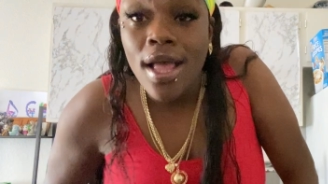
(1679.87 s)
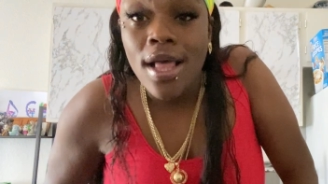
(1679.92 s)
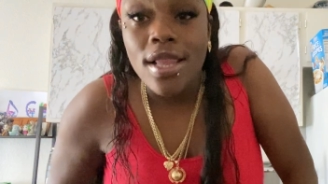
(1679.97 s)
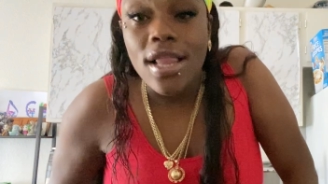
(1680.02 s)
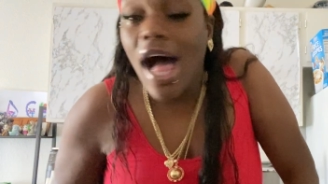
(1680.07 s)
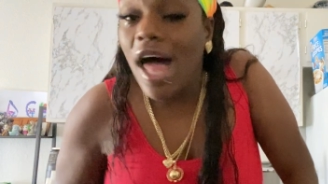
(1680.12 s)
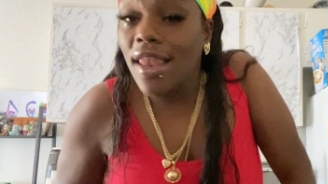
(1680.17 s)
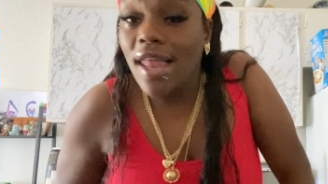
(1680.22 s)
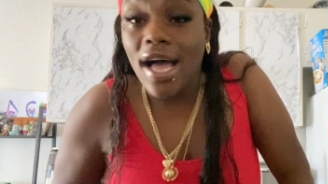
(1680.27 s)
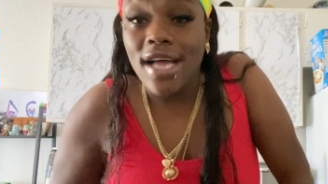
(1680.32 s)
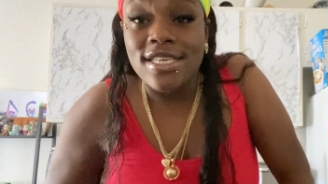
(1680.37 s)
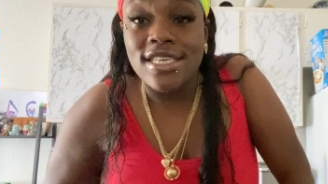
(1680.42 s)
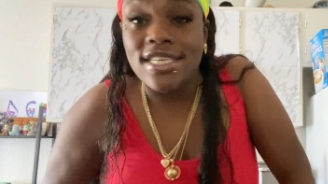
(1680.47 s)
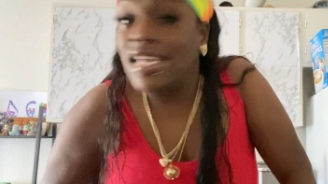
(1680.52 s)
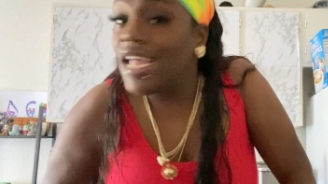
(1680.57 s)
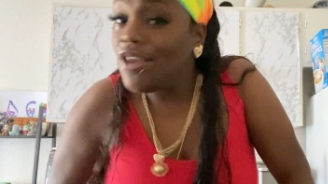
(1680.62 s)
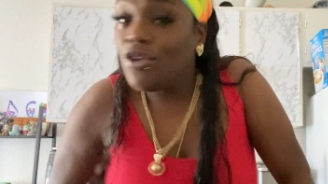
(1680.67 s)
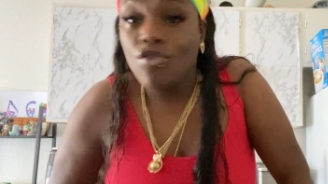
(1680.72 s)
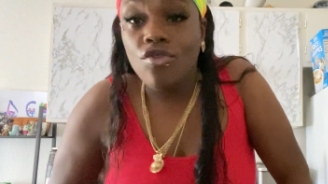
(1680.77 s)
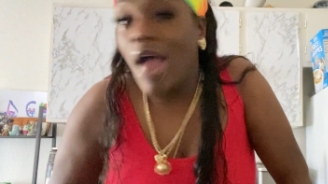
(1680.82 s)
La la,
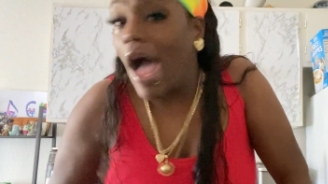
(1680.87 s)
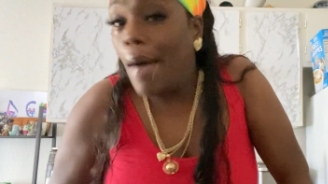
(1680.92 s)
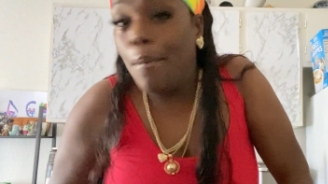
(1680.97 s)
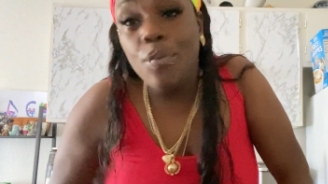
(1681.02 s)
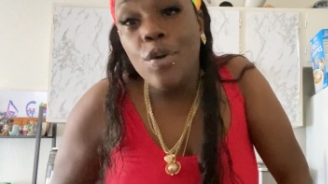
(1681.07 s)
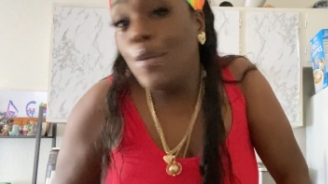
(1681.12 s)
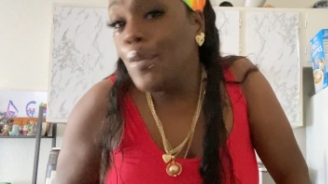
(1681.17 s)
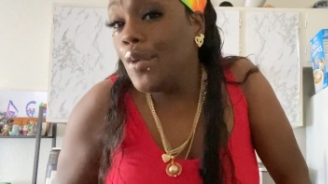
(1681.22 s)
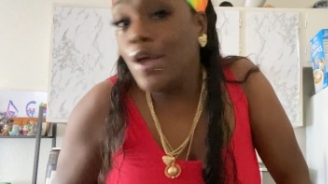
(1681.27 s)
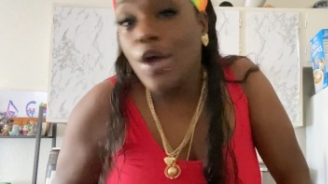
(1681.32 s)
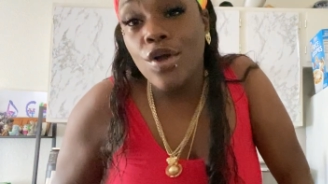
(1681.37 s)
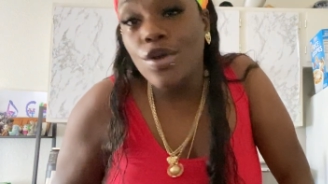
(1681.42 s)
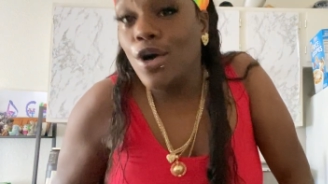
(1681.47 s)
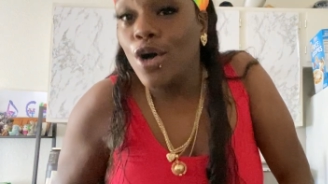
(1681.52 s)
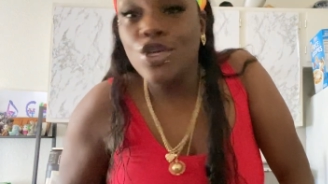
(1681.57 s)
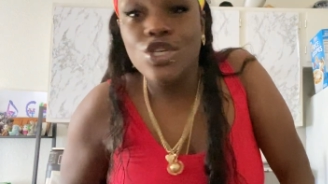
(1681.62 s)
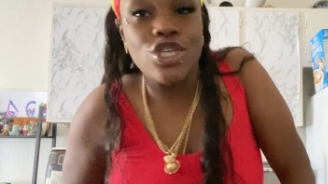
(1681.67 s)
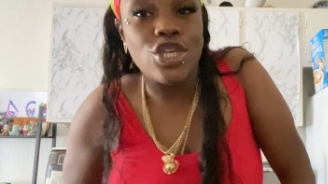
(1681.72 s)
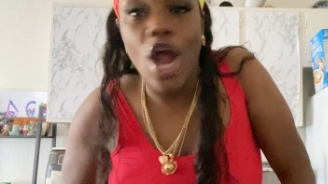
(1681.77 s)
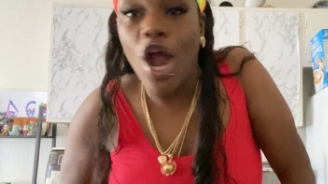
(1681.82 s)
G, do not put me on
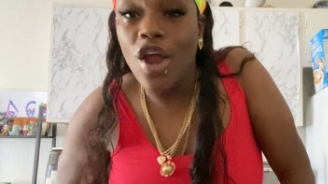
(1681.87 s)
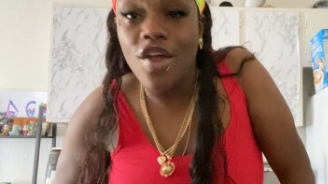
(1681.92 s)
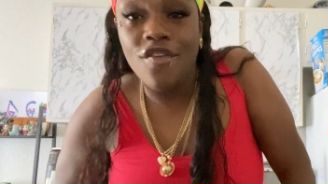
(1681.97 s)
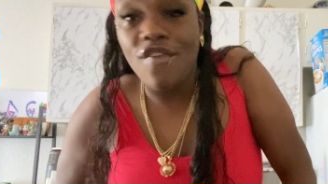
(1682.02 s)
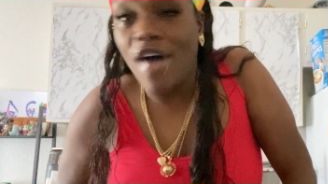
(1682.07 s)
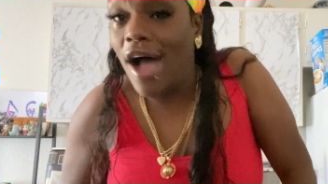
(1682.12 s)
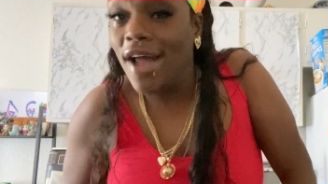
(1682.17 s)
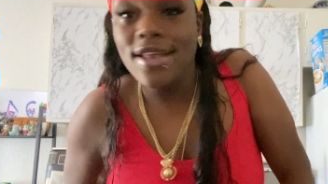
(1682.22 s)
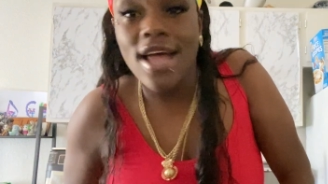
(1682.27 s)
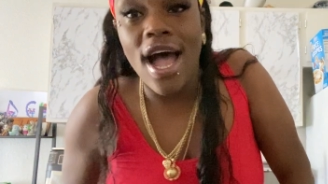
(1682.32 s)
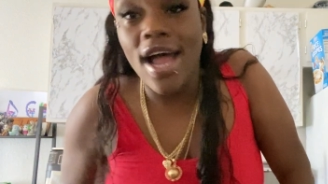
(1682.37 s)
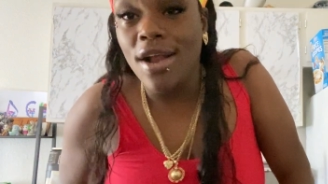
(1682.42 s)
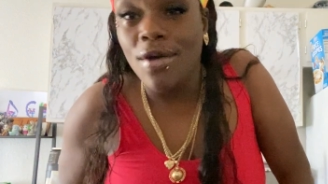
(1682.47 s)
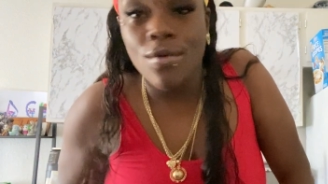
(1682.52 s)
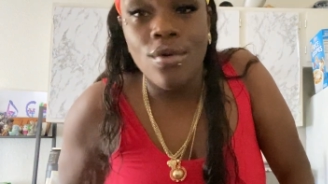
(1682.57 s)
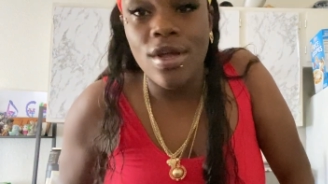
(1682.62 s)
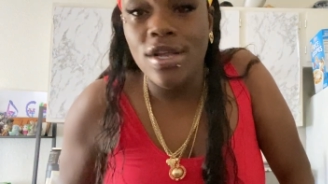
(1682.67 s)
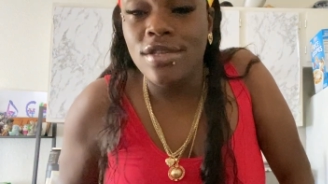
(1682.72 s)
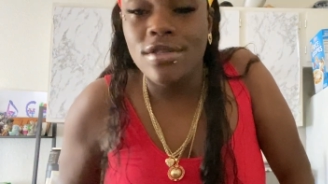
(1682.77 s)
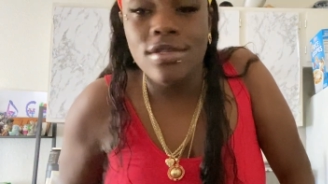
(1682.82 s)
no shirt if I die.
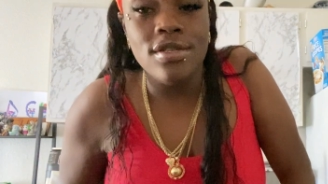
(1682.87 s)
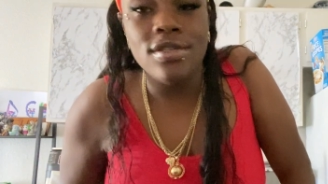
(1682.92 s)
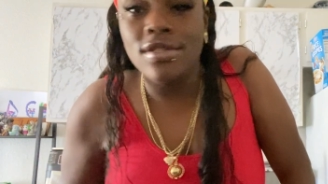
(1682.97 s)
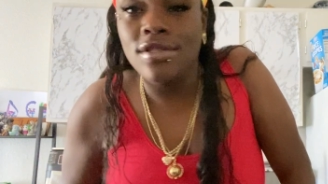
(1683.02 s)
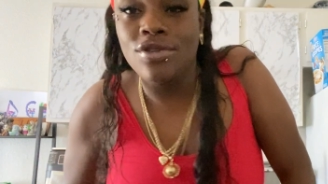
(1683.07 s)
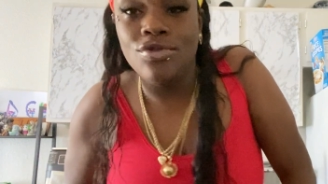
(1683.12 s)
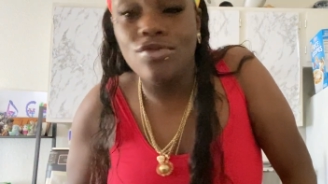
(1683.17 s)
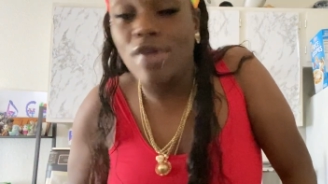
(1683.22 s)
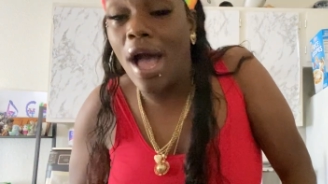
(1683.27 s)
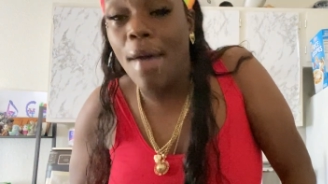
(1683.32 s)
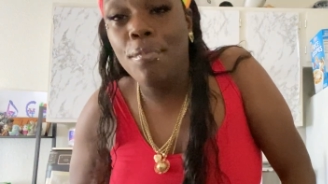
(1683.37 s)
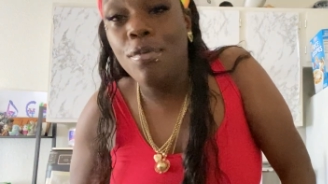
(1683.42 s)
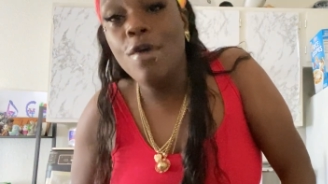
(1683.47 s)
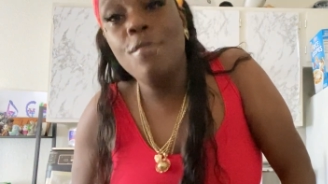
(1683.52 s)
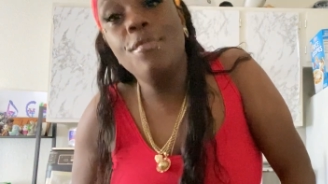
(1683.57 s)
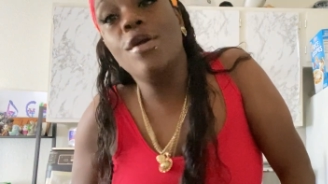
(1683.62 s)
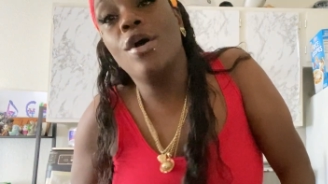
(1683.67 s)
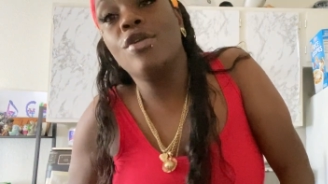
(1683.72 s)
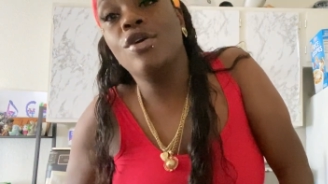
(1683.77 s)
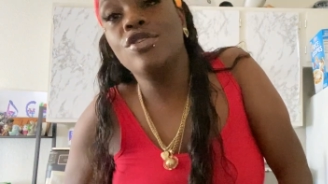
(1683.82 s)
Do not put
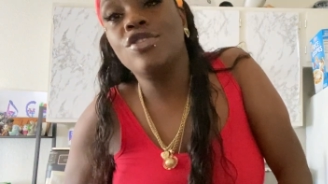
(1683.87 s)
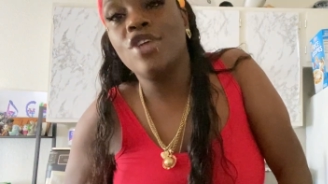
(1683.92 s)
me on no